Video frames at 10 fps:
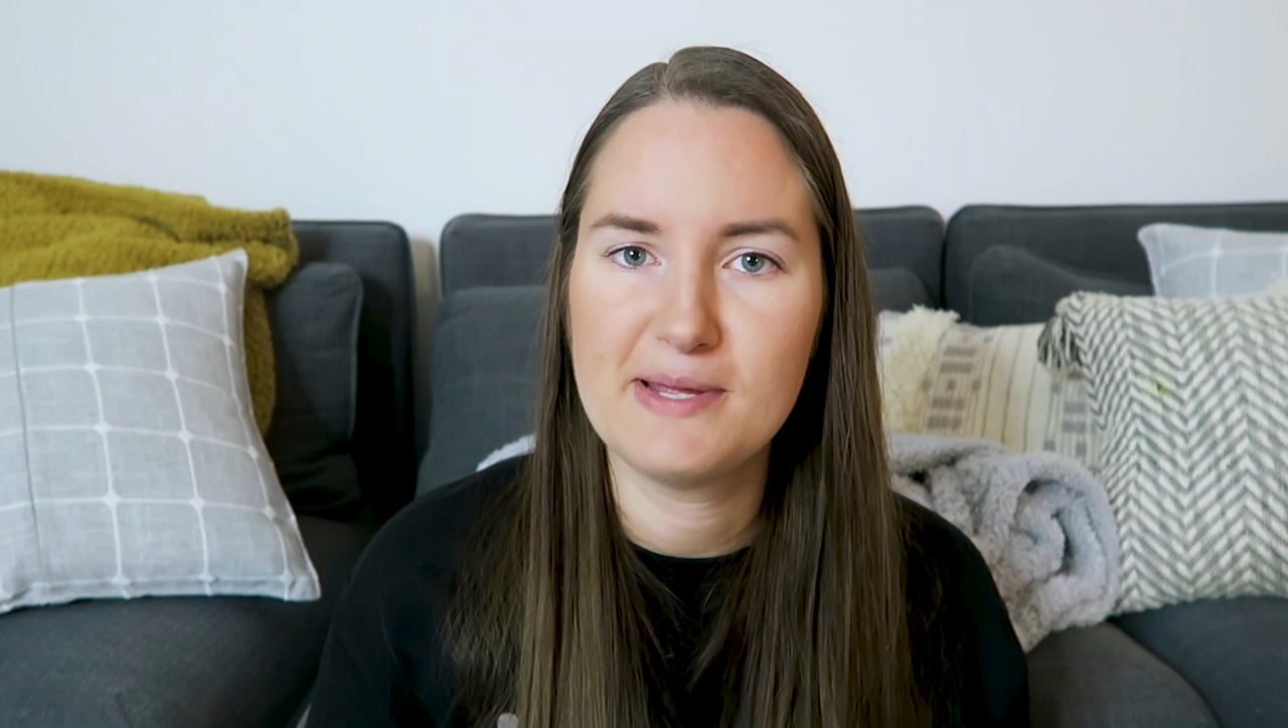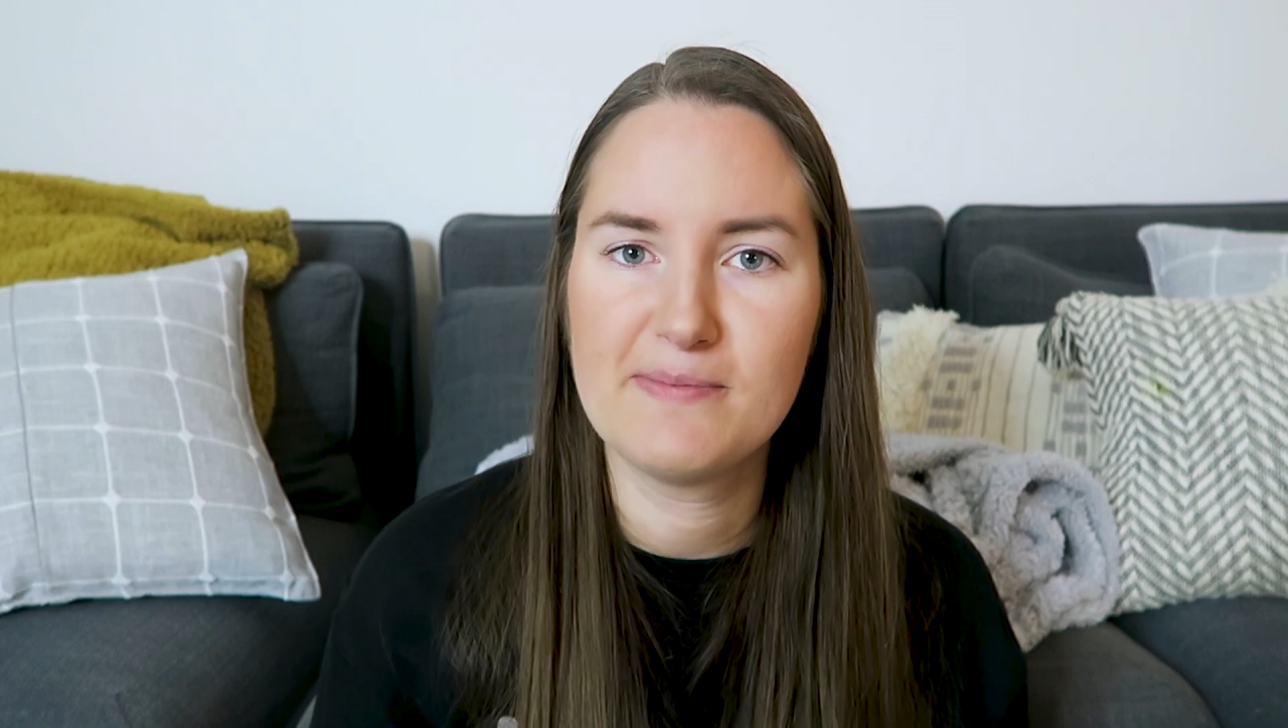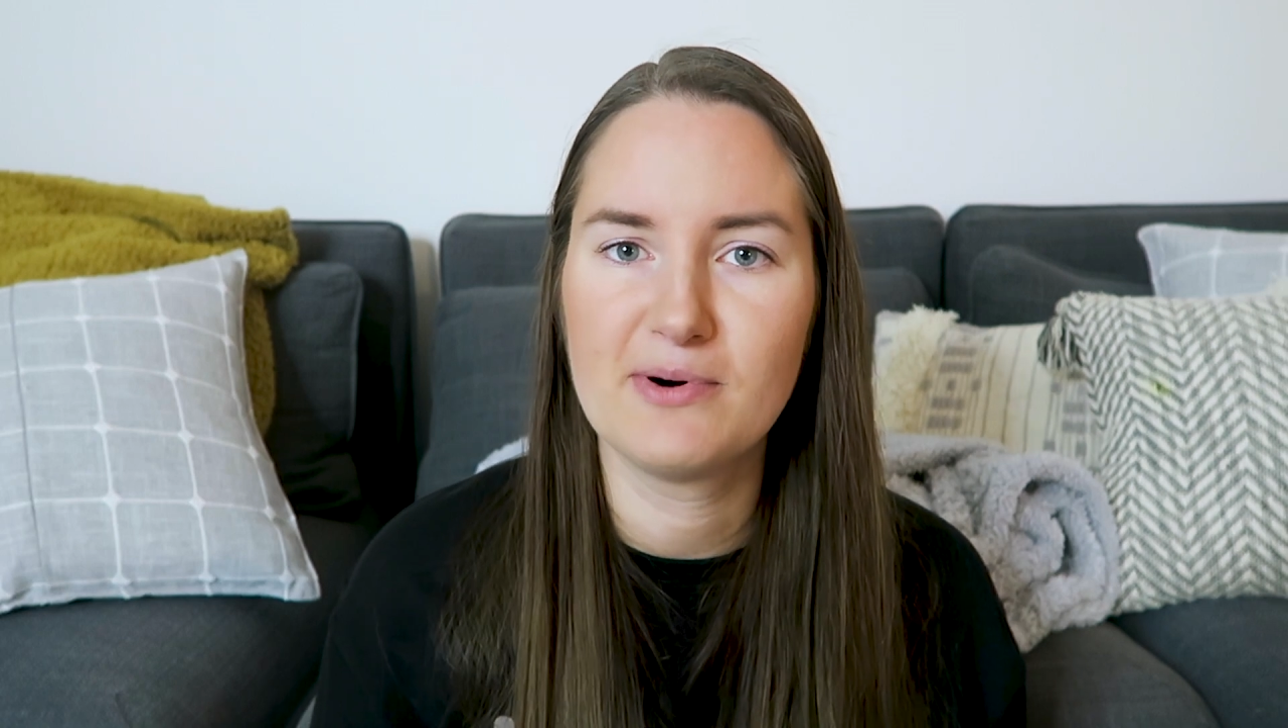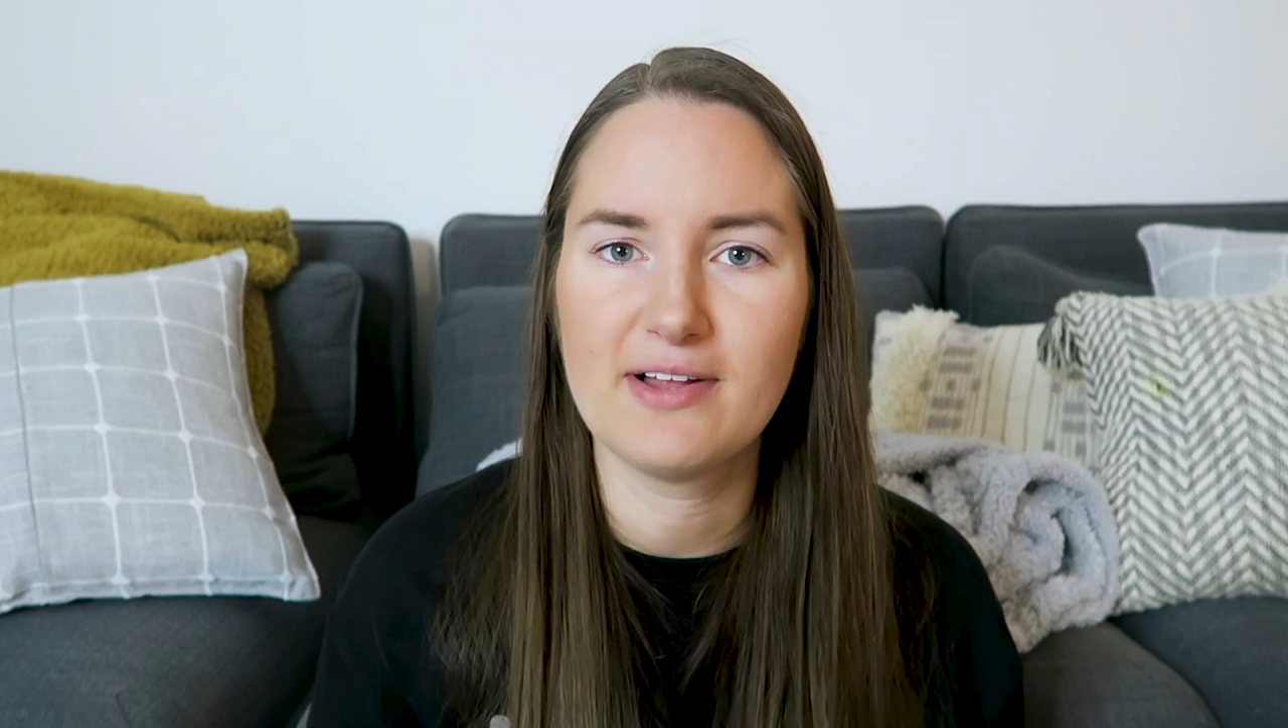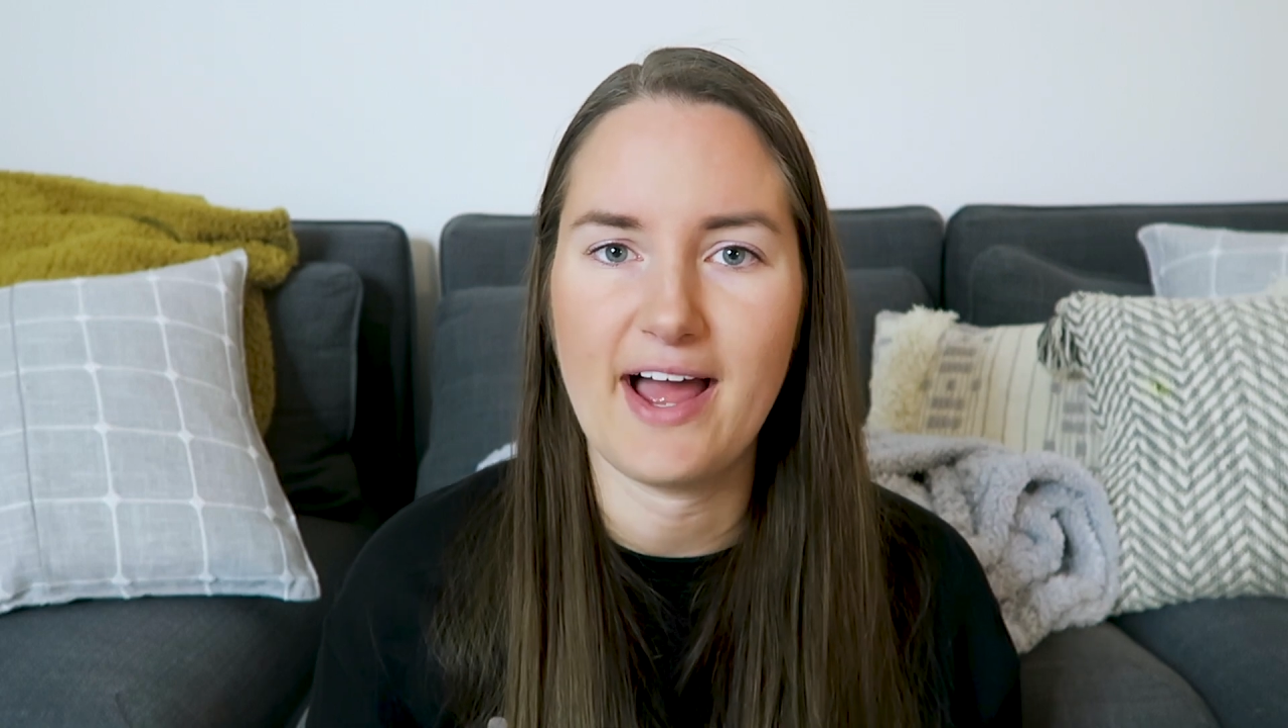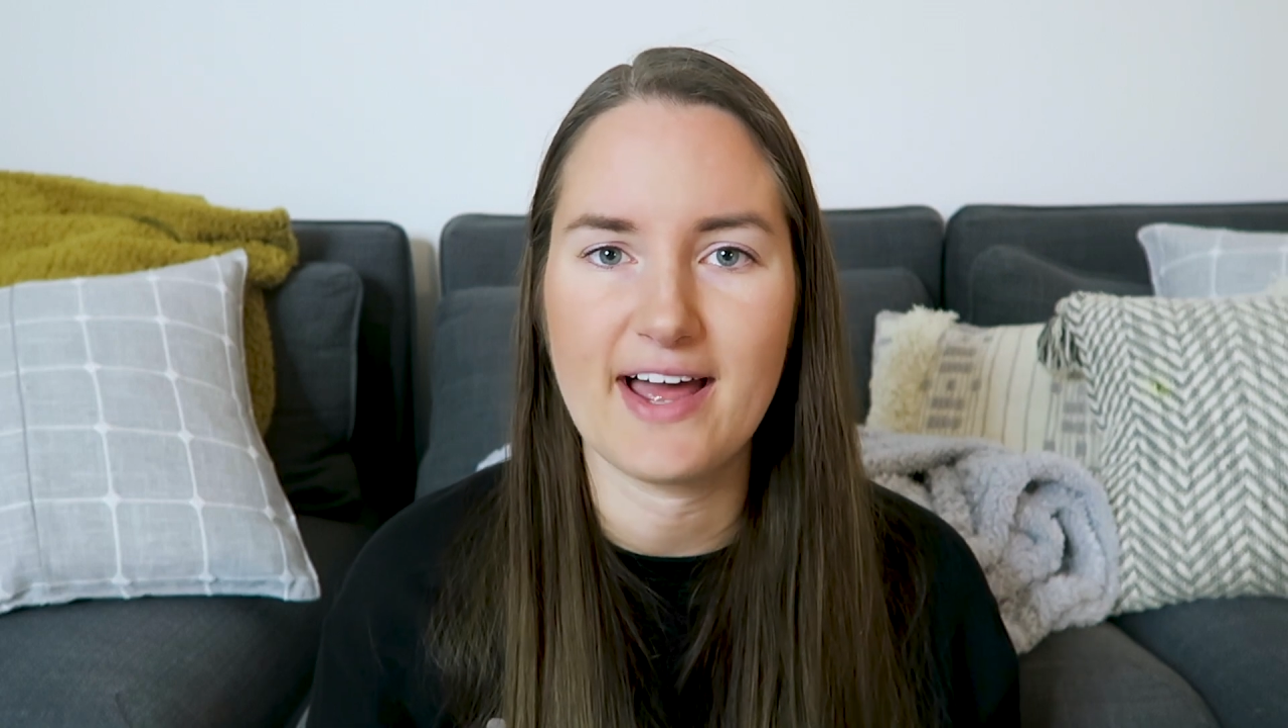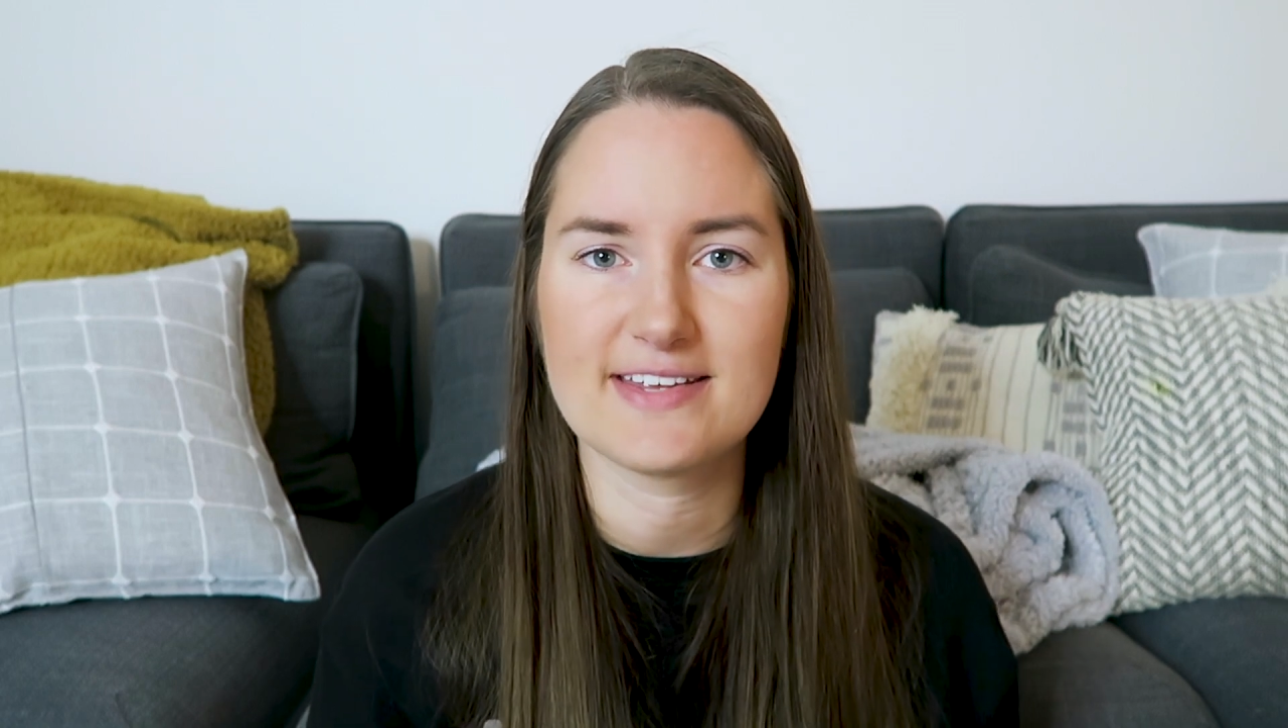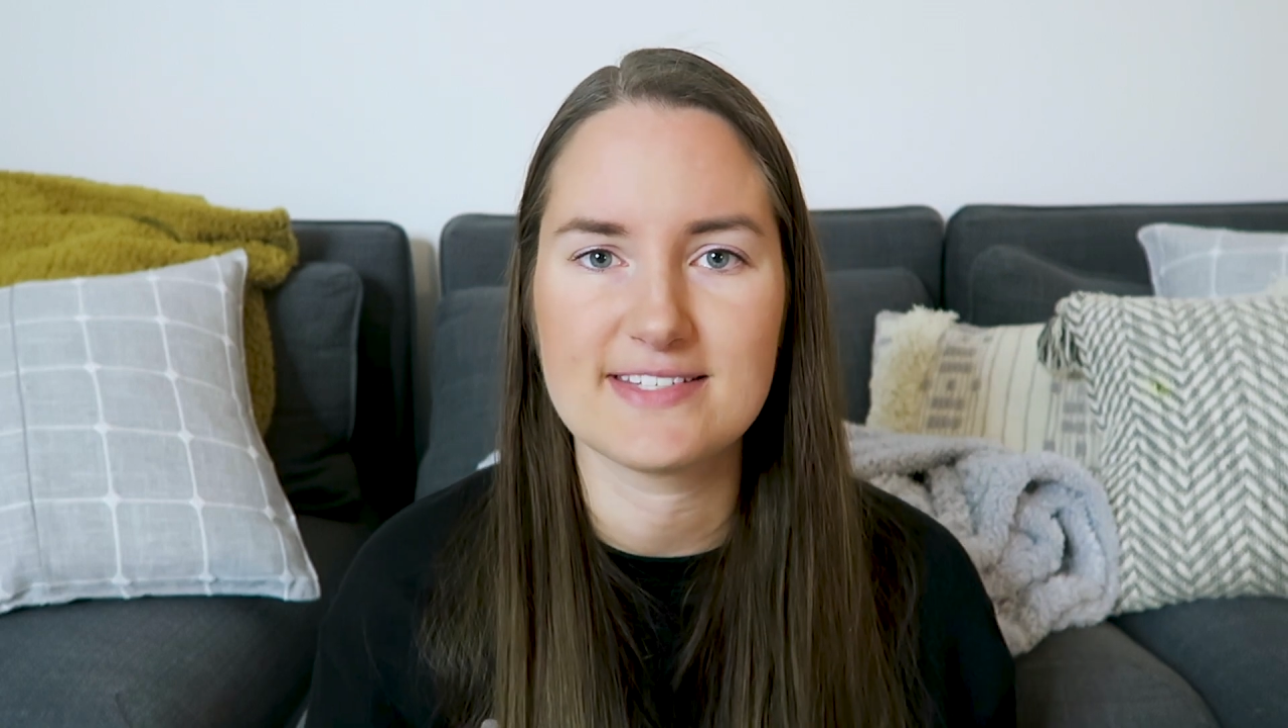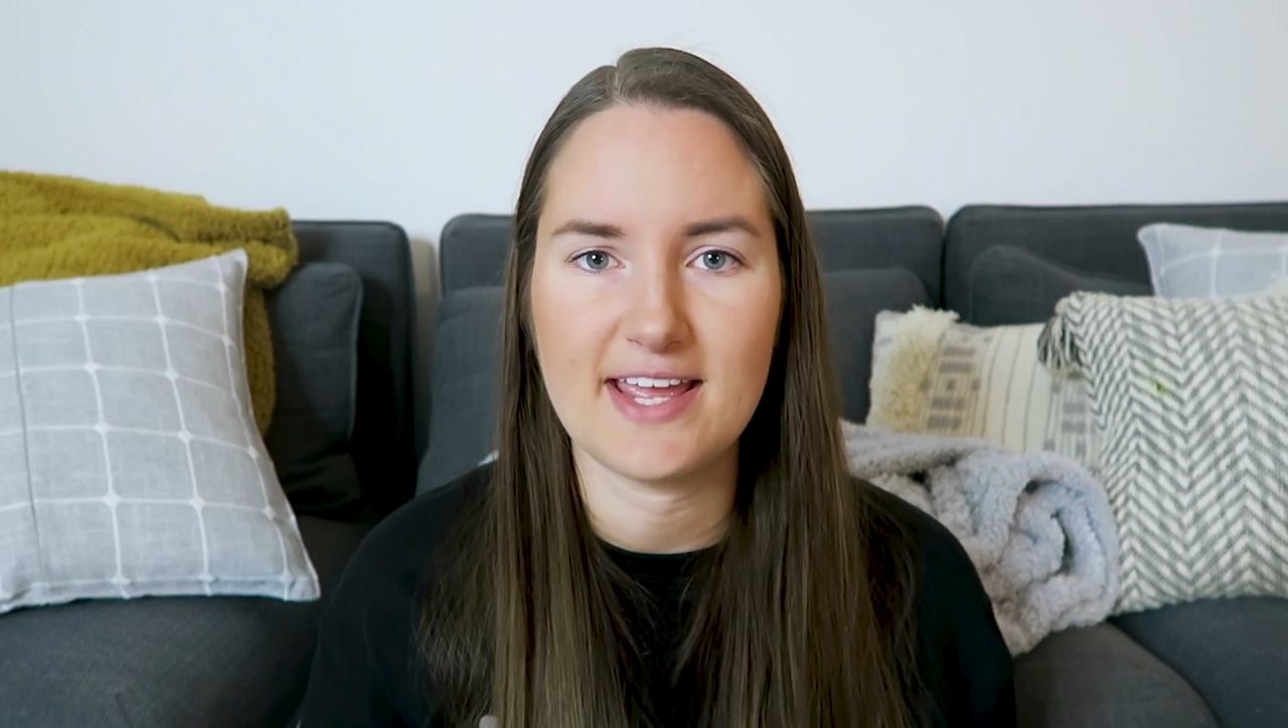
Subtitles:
people as